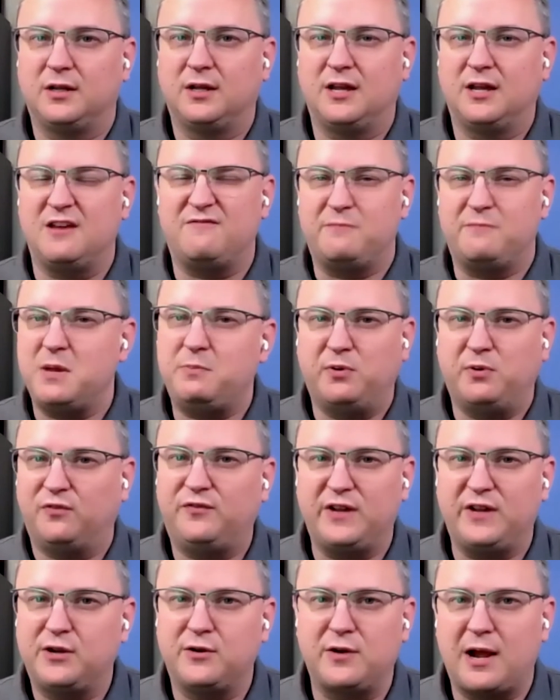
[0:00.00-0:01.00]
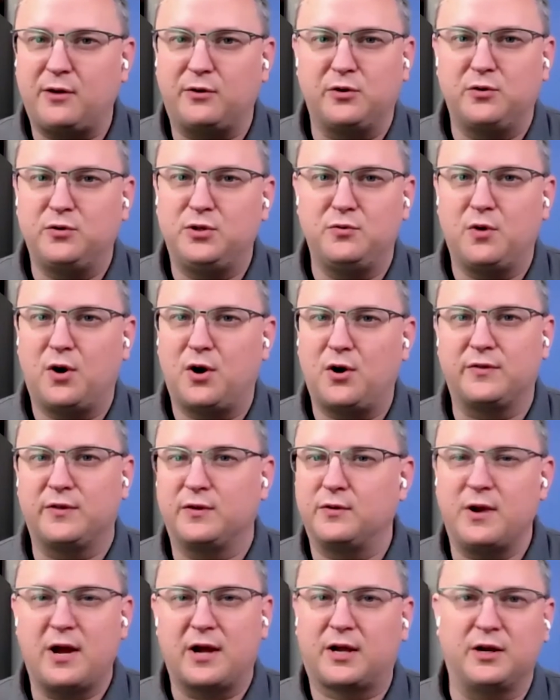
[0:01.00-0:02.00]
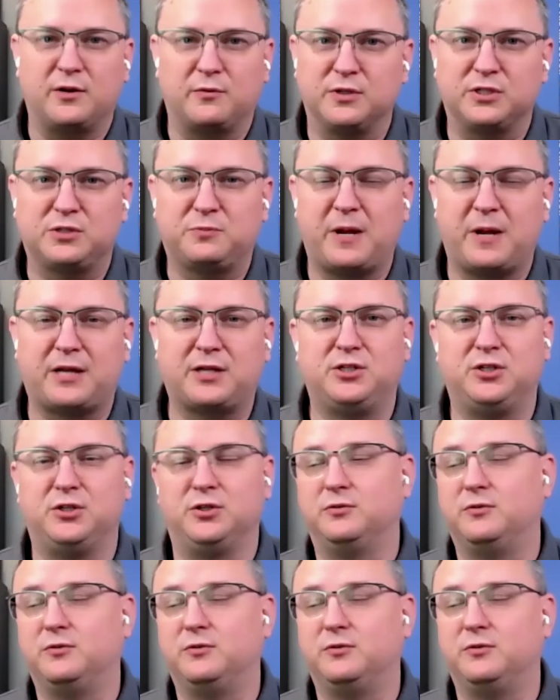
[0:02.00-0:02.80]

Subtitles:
if people figure out who you are, they're not going to respect you.